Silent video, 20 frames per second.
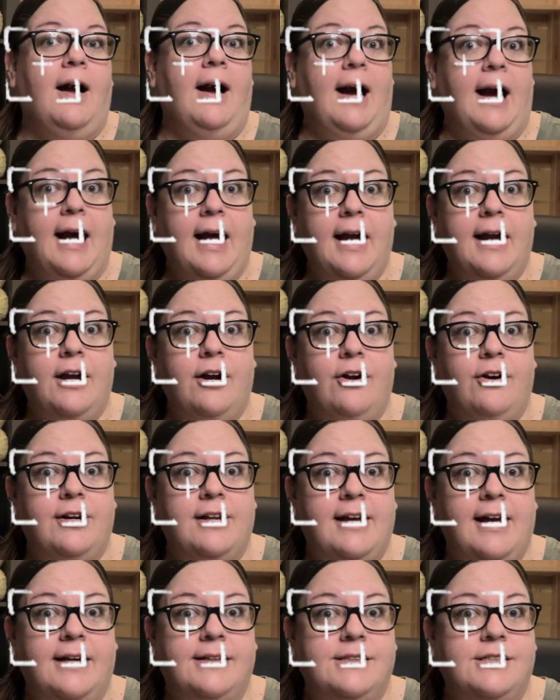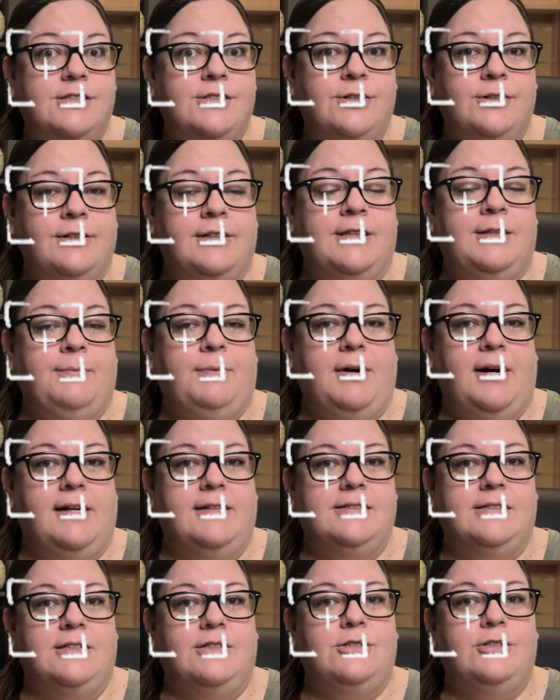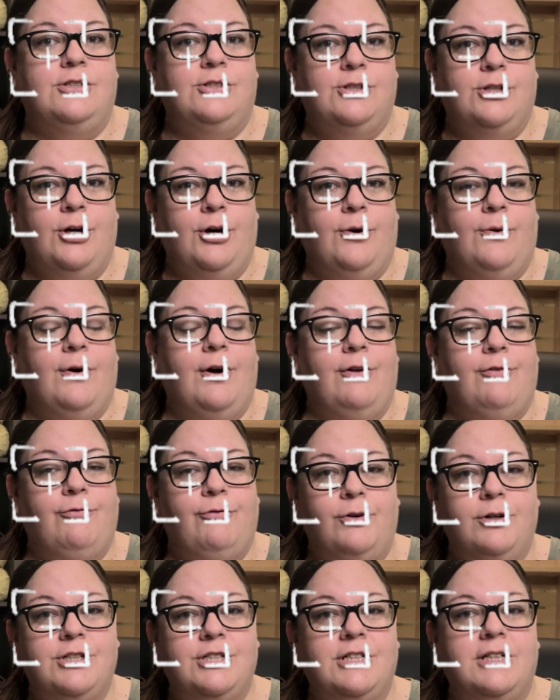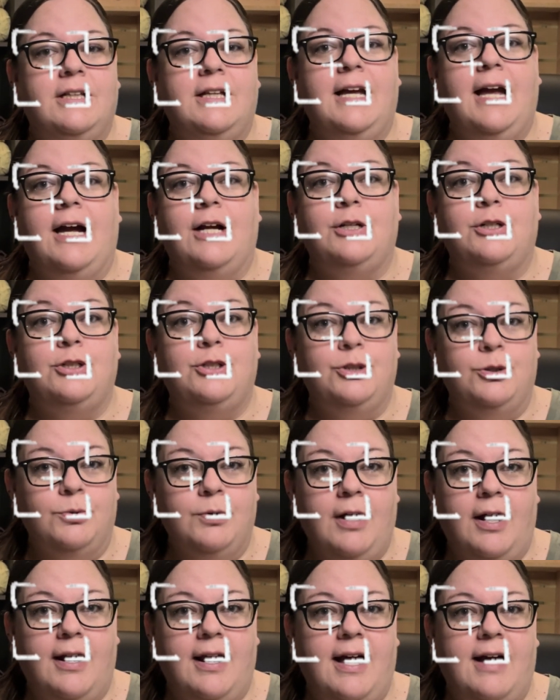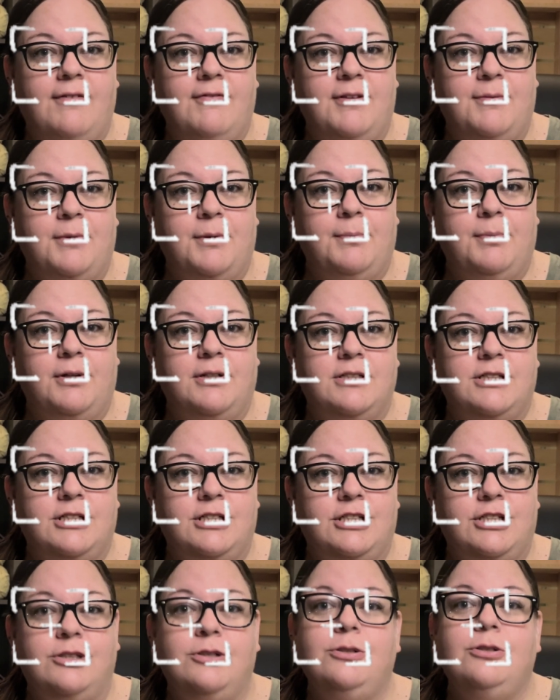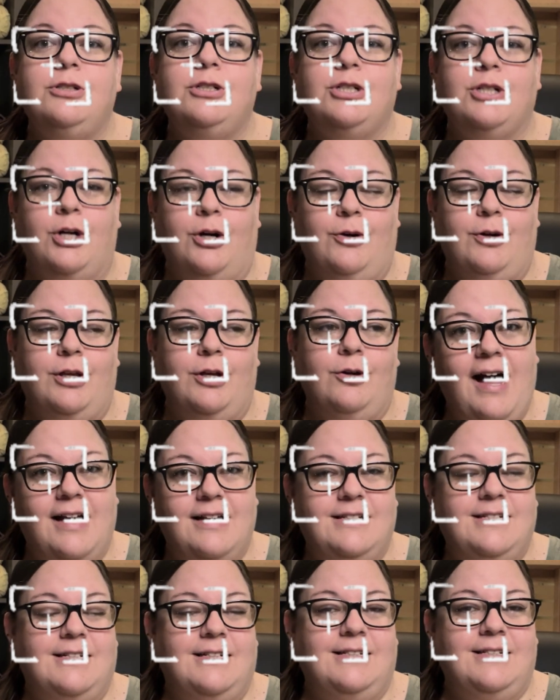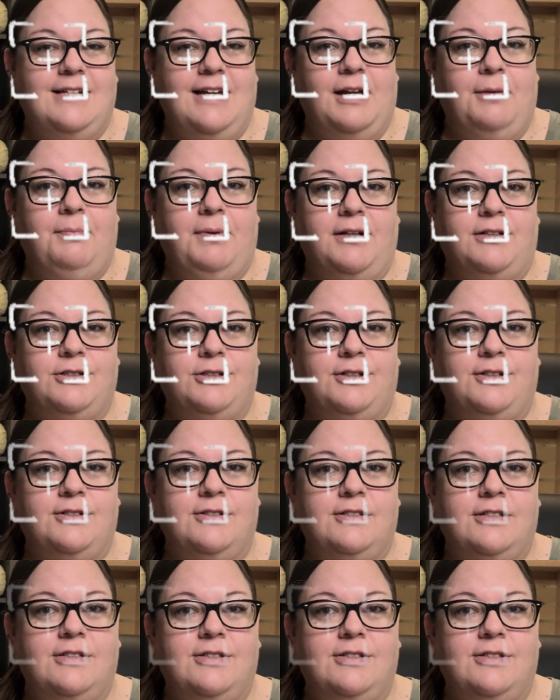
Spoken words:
I already had to turn in the prizes, so unfortunately, I do not have them in person to show you. I did take pictures.